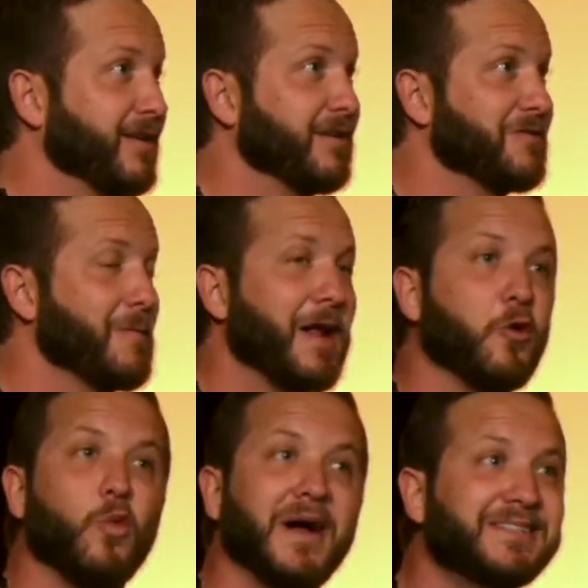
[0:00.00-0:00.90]
no matter
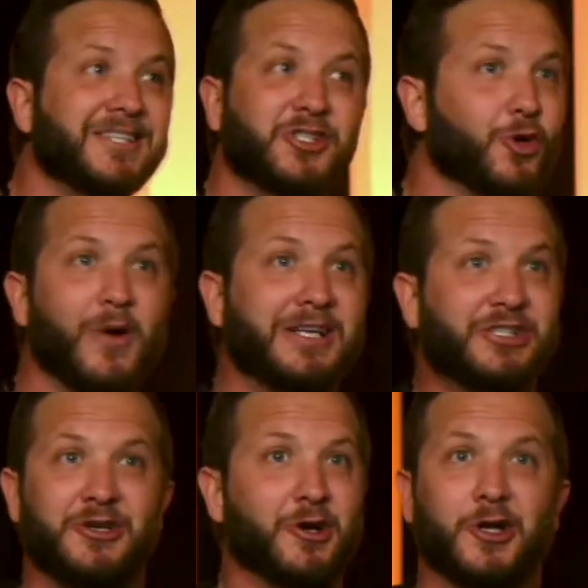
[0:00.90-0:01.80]
what
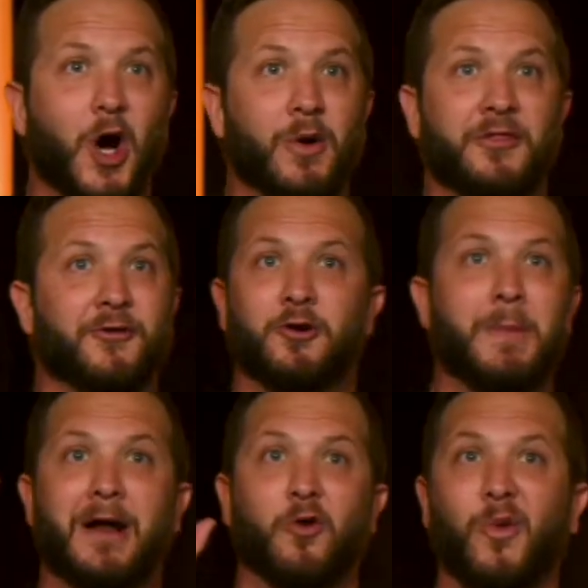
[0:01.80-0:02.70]
situation you're going through, no
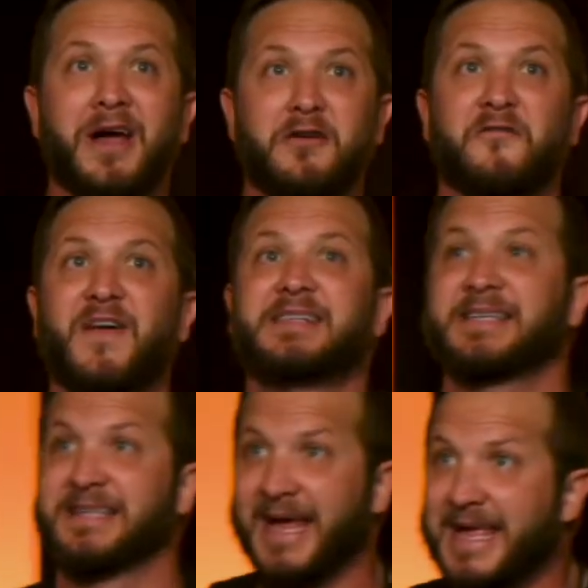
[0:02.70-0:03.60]
matter what you're
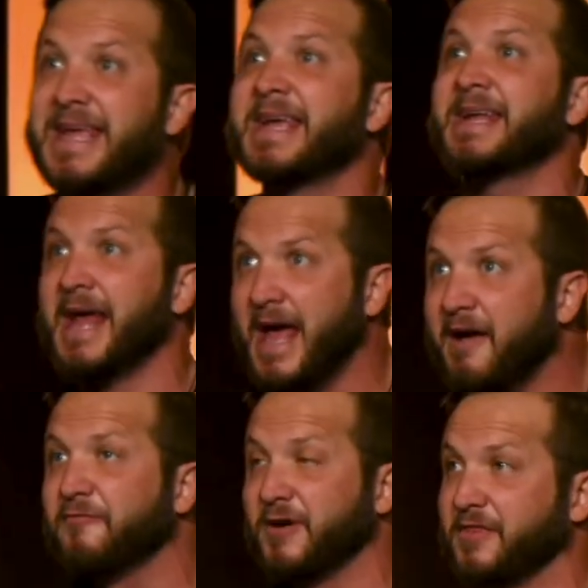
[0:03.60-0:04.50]
facing, that in
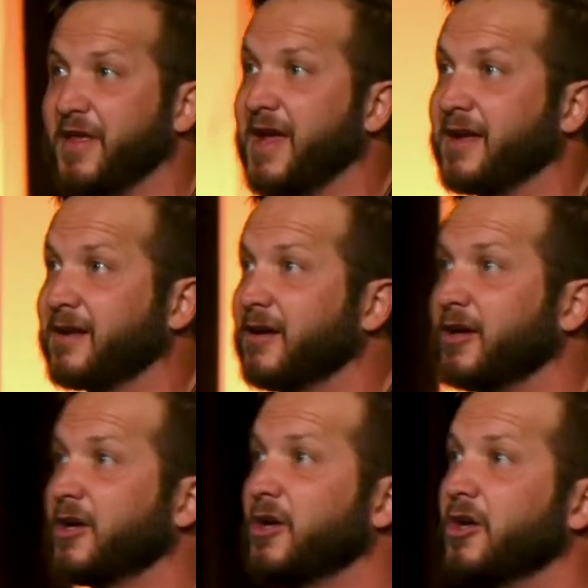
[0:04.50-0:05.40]
everything,
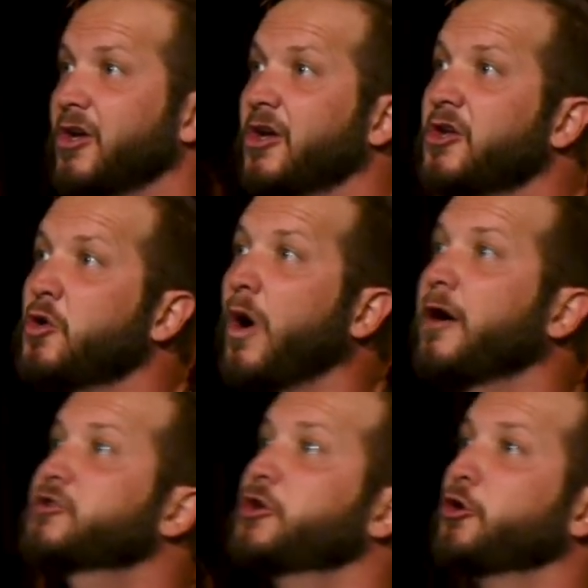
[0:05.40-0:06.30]
you
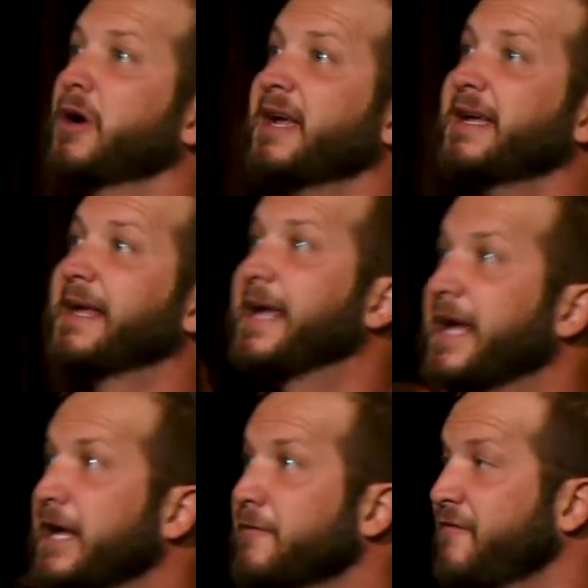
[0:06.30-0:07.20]
are to
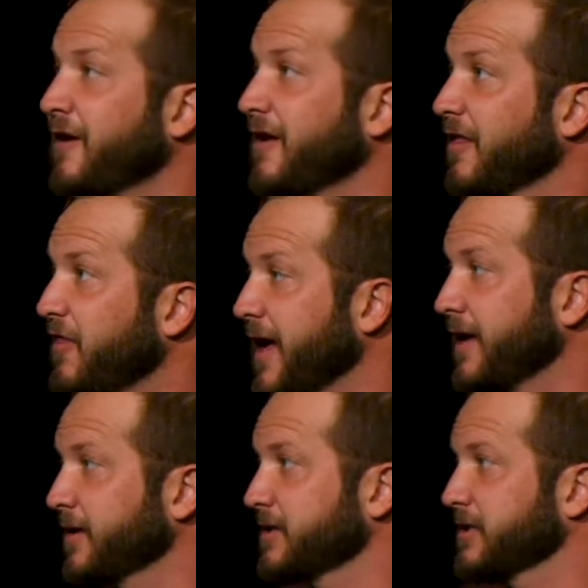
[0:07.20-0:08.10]
give
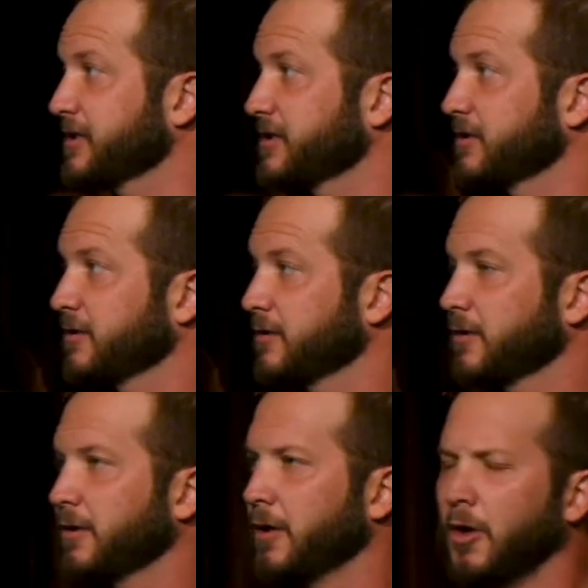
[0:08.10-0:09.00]
thanks.
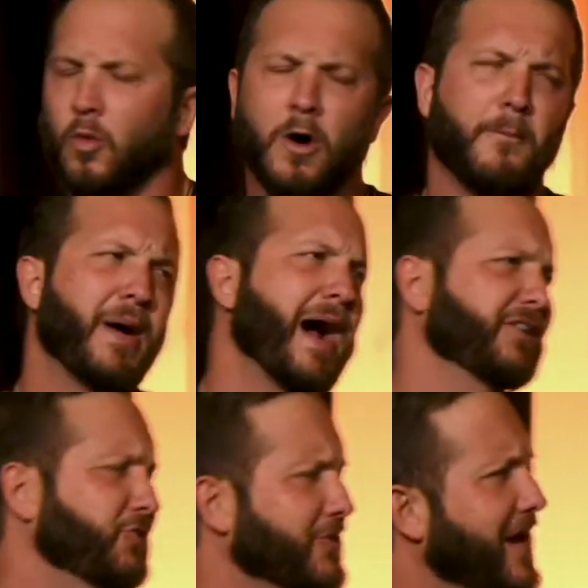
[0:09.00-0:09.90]
Well,
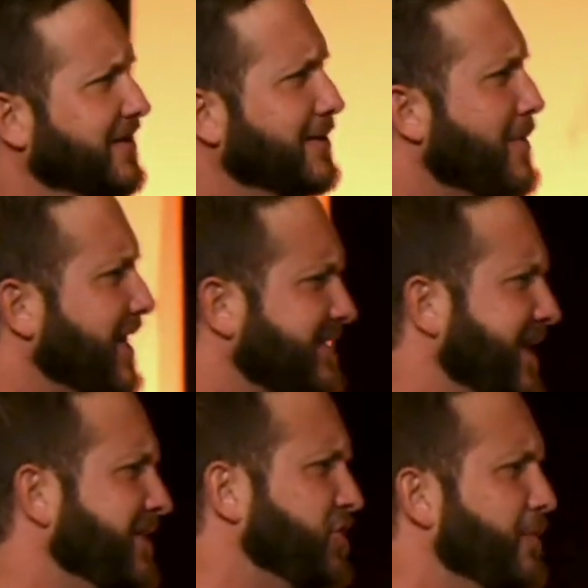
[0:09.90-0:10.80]
Pastor, that doesn't make
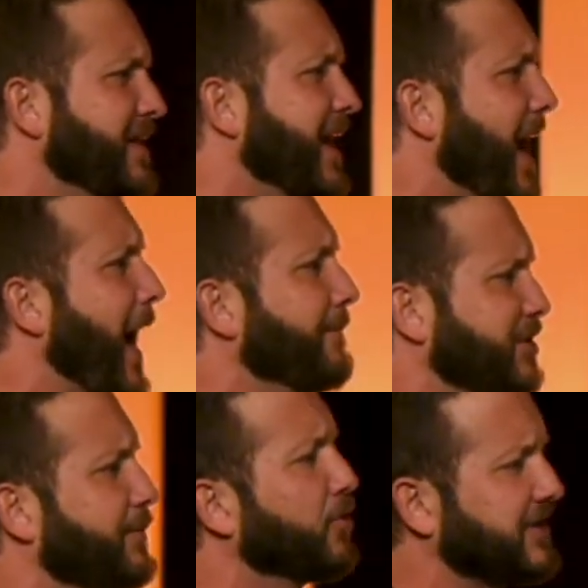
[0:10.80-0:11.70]
sense. You mean that I'm
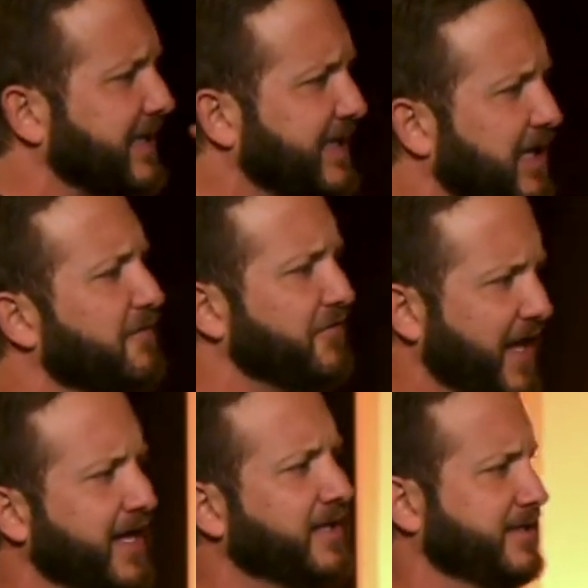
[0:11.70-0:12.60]
supposed to give
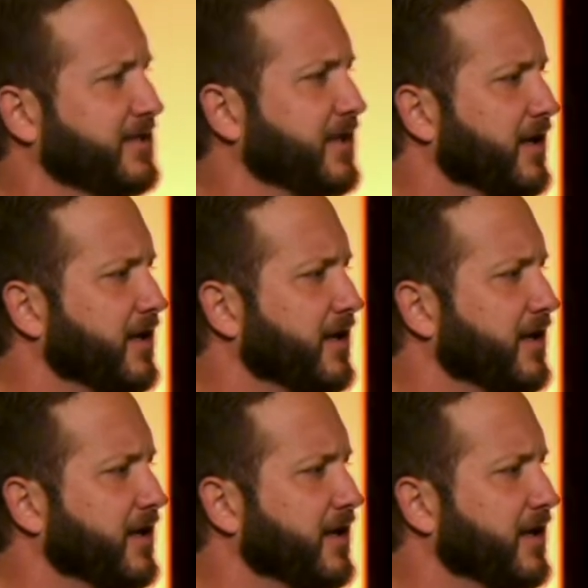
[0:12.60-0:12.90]
thanks?